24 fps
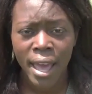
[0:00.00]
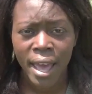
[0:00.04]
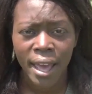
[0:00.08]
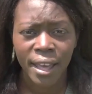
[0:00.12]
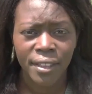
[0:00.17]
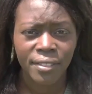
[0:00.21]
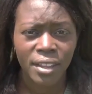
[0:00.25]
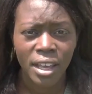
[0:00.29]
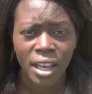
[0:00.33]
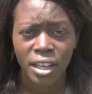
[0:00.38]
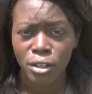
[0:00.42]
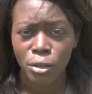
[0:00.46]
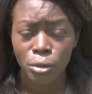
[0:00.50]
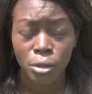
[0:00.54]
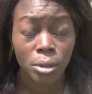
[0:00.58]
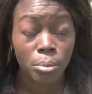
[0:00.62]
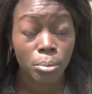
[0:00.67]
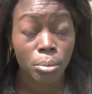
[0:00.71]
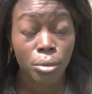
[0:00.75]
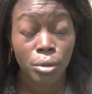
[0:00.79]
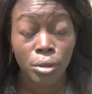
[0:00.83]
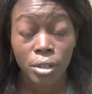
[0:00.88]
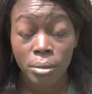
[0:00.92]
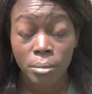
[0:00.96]
and then you can
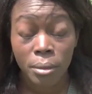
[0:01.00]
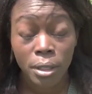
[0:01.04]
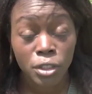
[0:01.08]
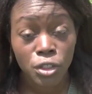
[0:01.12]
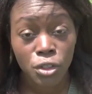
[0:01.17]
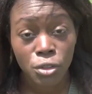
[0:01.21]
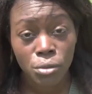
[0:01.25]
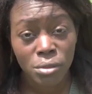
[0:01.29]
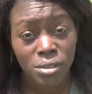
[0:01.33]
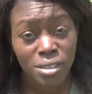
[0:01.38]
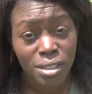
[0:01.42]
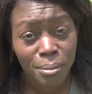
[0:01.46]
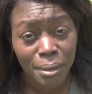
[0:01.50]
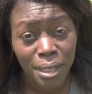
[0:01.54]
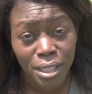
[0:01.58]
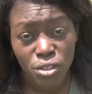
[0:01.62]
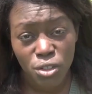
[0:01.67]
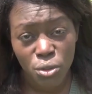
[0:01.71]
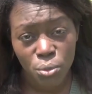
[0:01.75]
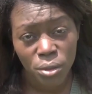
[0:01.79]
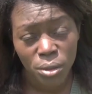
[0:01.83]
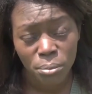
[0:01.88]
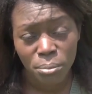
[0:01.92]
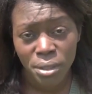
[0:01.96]
pretty much use them as
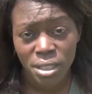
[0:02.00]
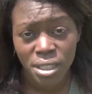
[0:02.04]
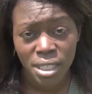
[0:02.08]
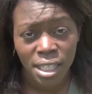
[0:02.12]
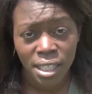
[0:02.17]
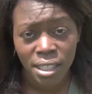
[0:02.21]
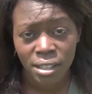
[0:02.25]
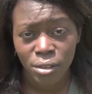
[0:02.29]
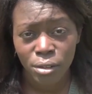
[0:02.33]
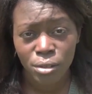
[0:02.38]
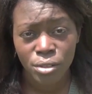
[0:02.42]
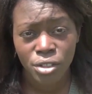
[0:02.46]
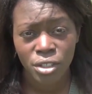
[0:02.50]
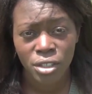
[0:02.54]
you would potatoes.